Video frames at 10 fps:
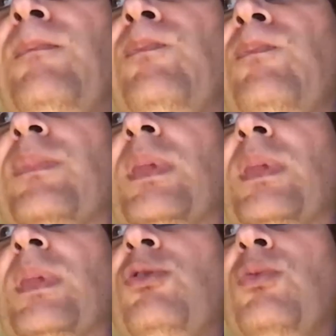um,
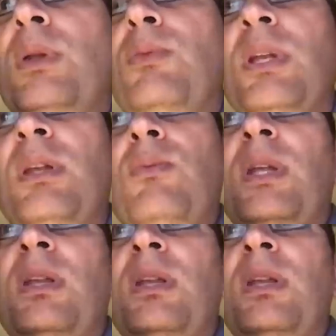with, with,
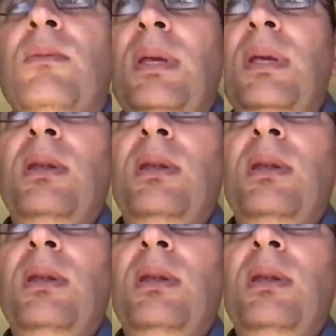with,